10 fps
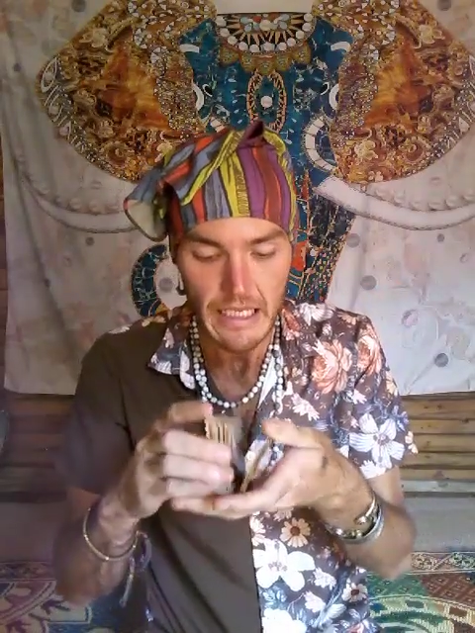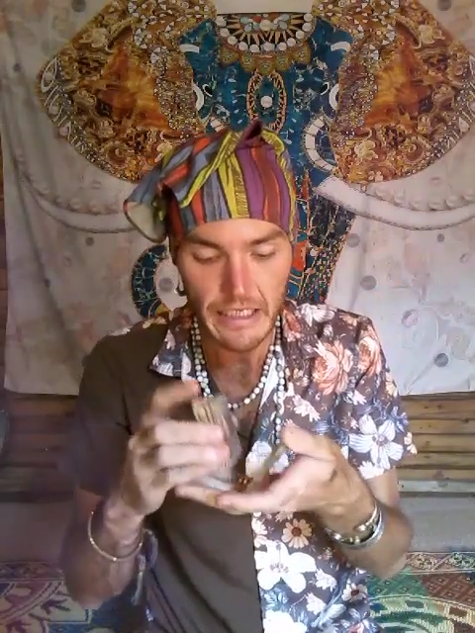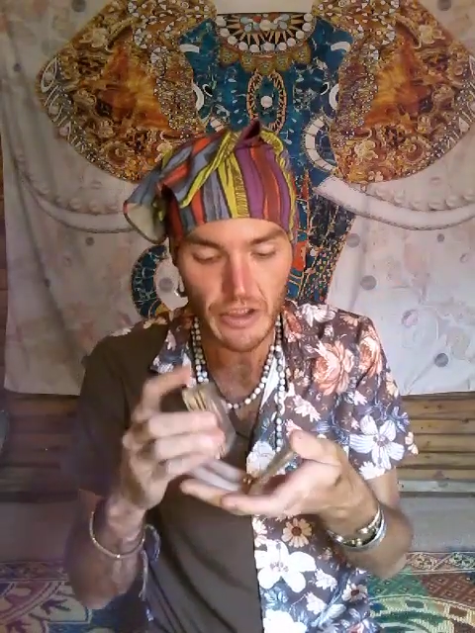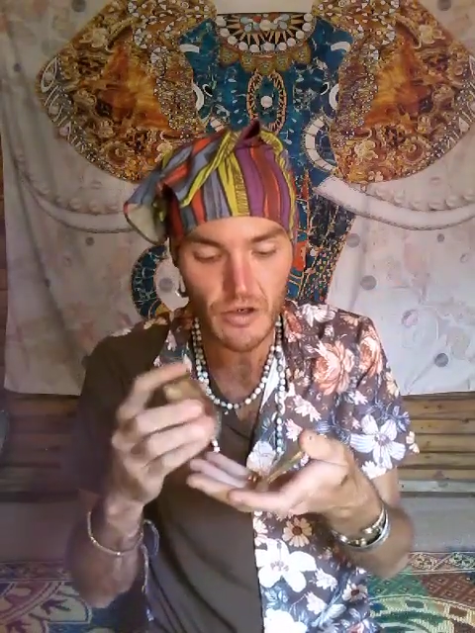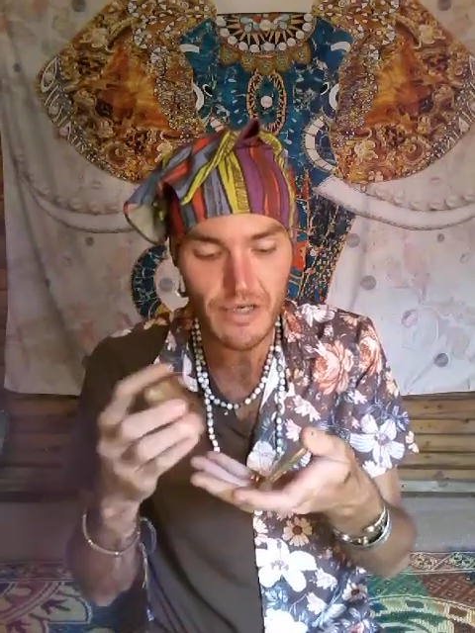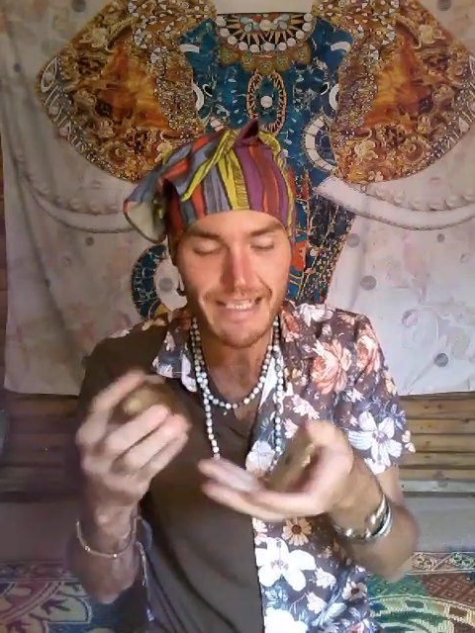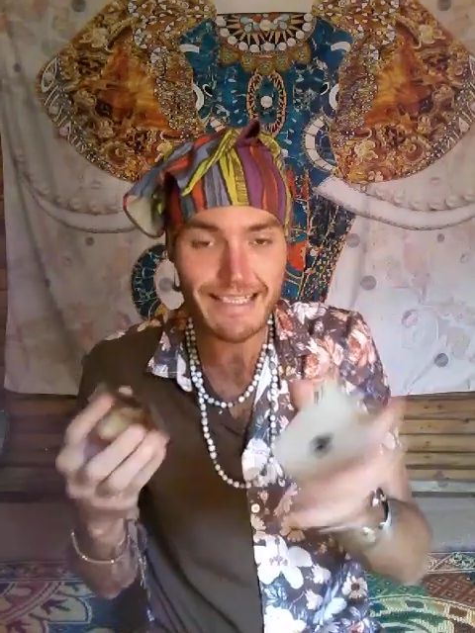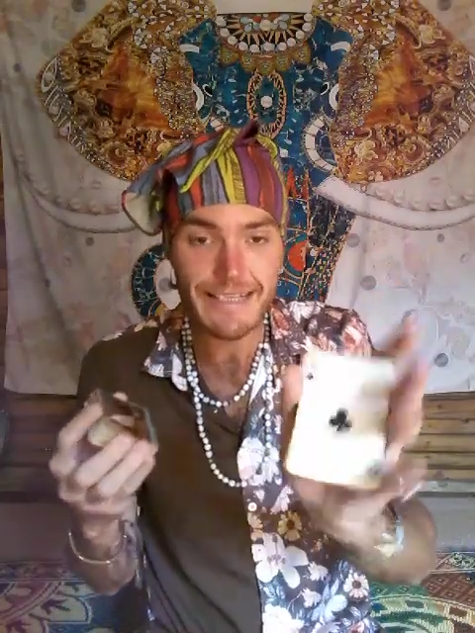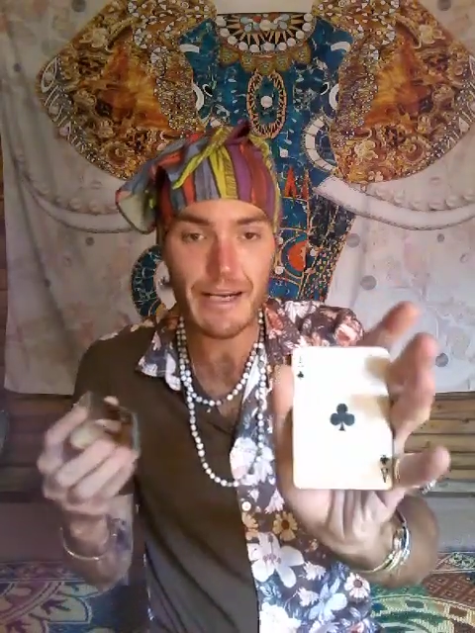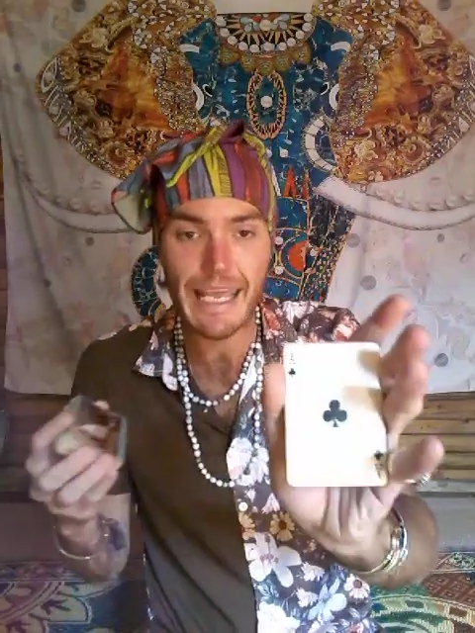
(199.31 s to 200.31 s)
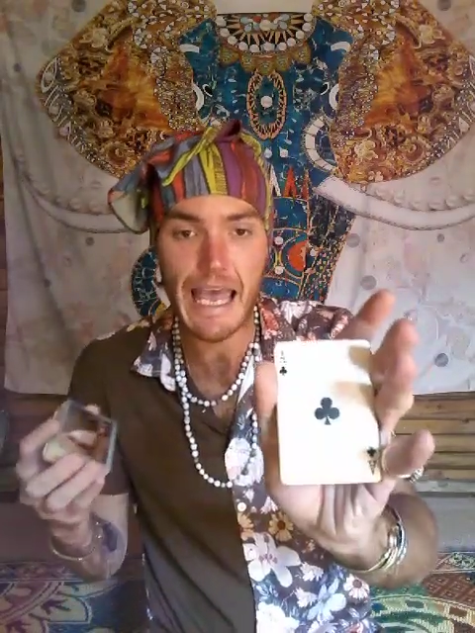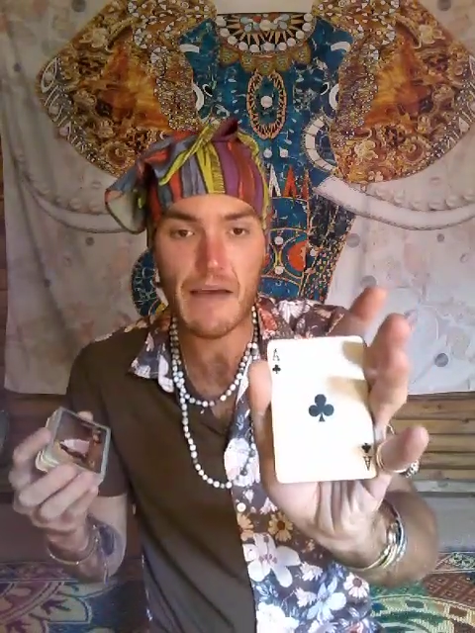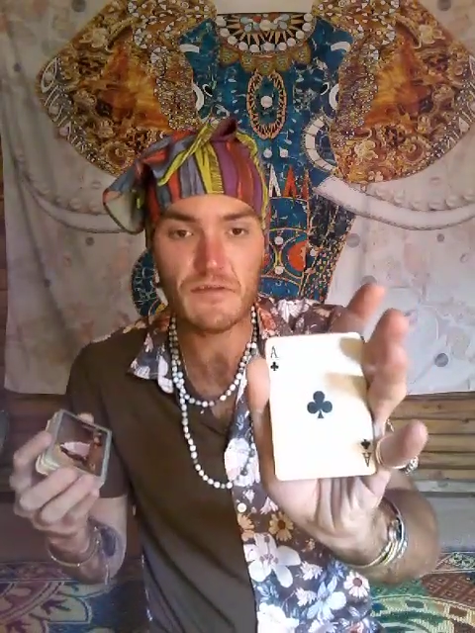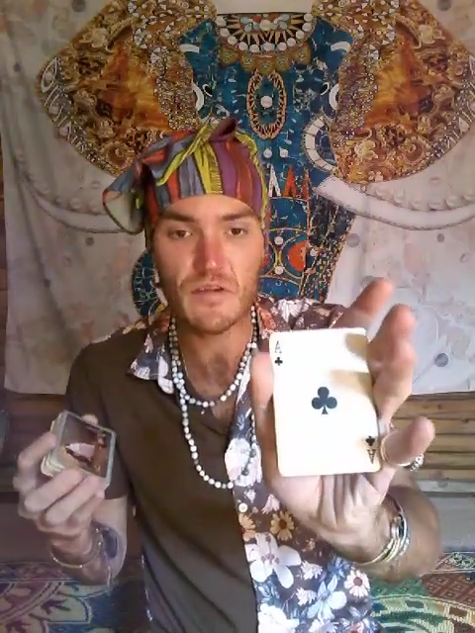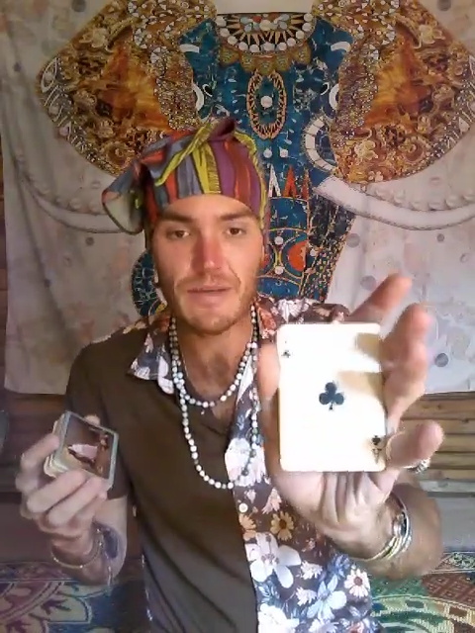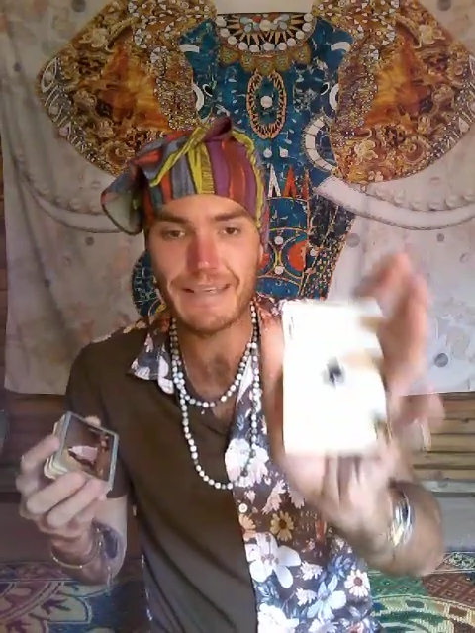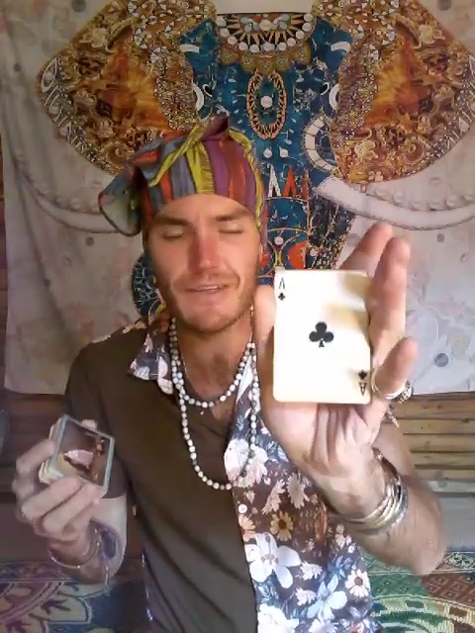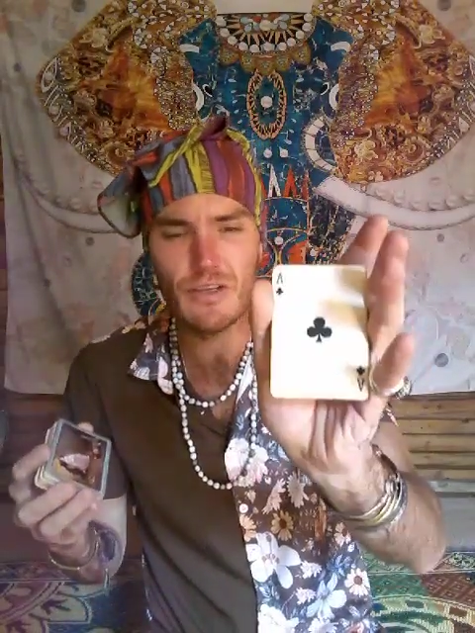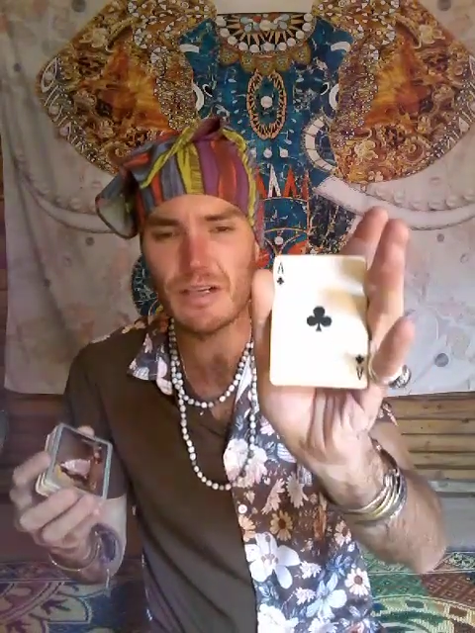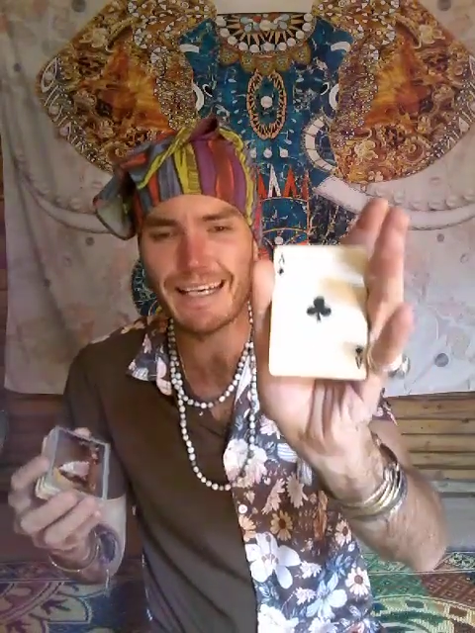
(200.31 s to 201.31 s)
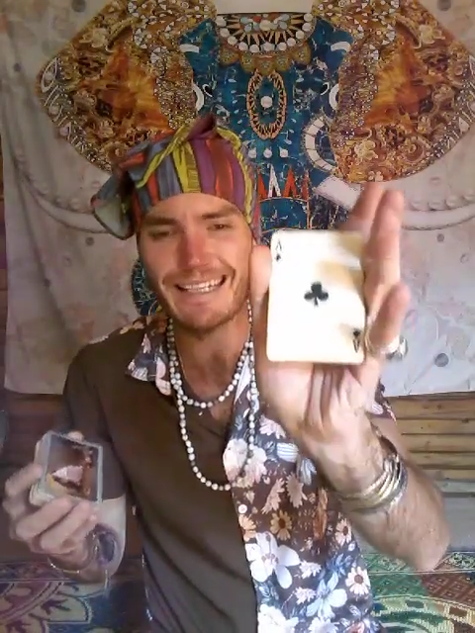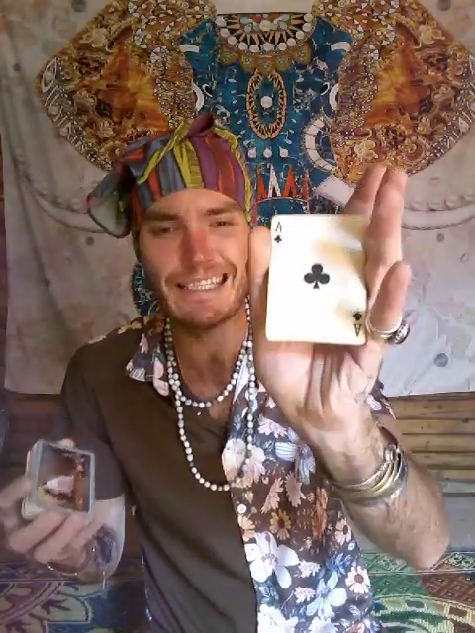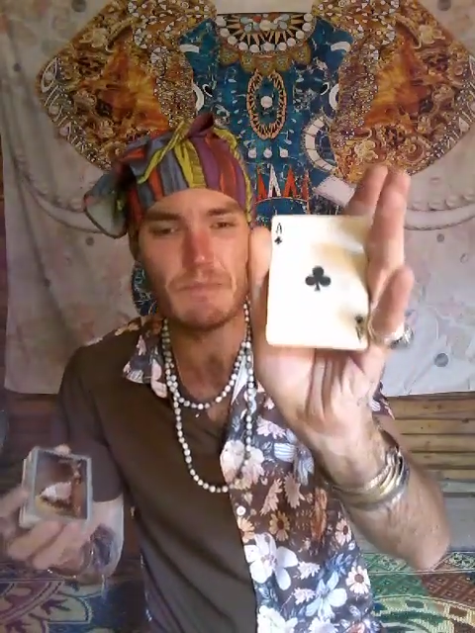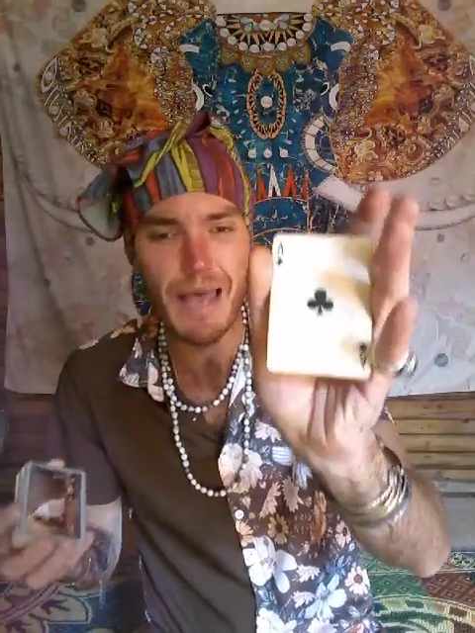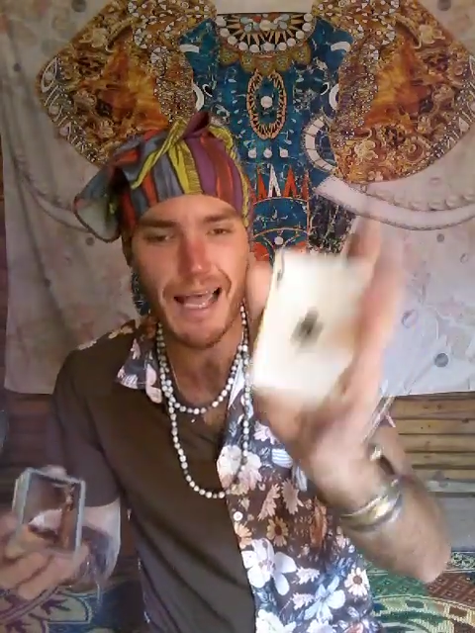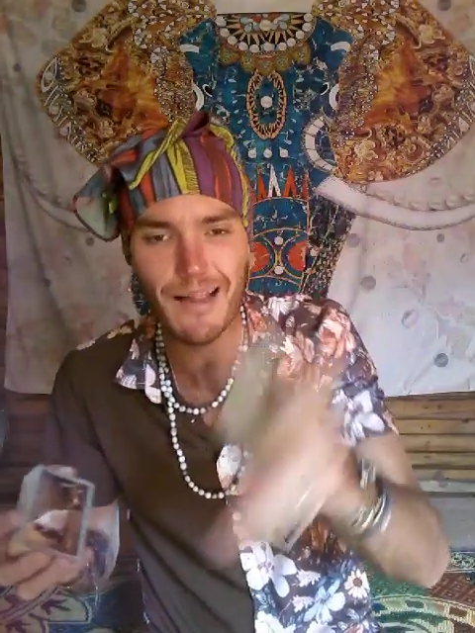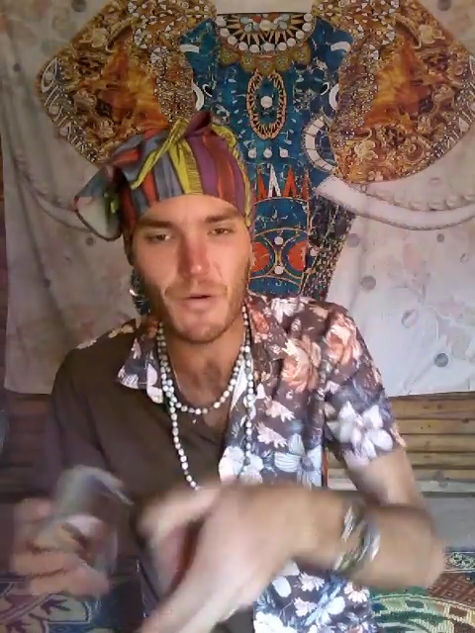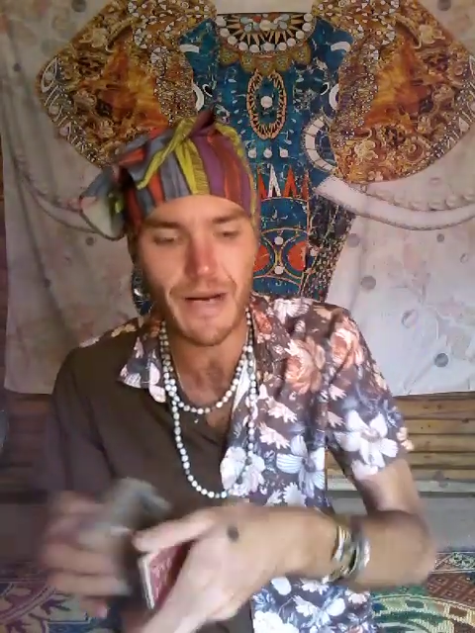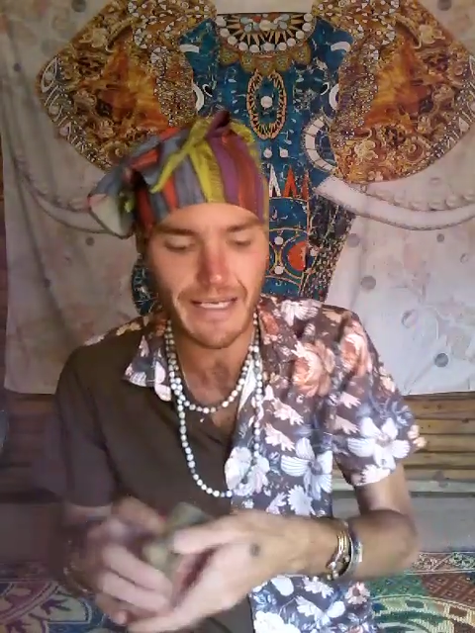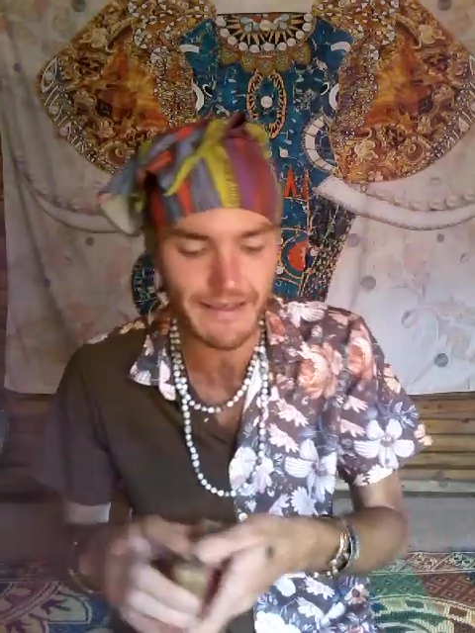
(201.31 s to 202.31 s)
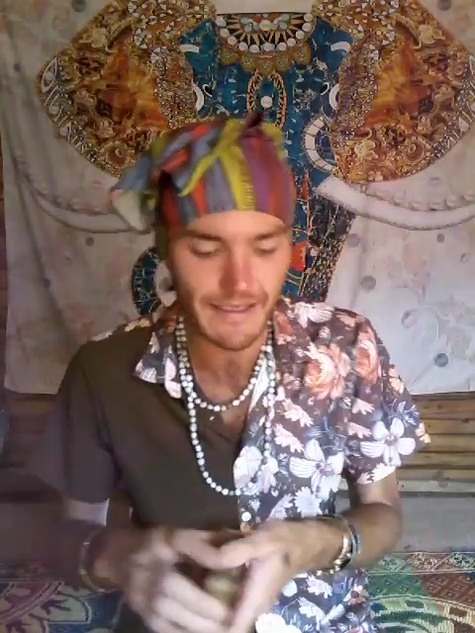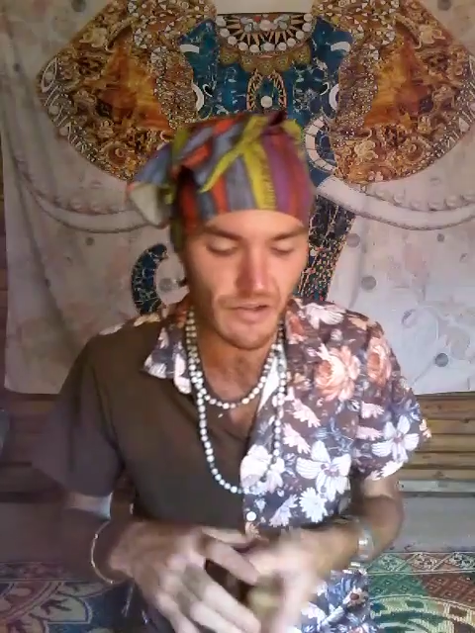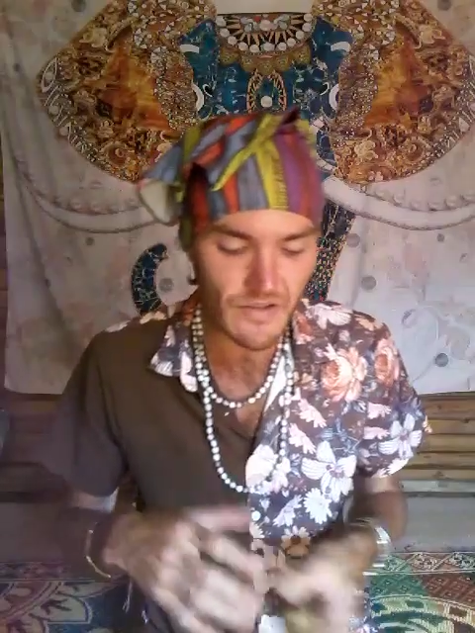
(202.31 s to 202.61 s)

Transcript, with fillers: Like, you don't necessarily have to even do like a spell or anything.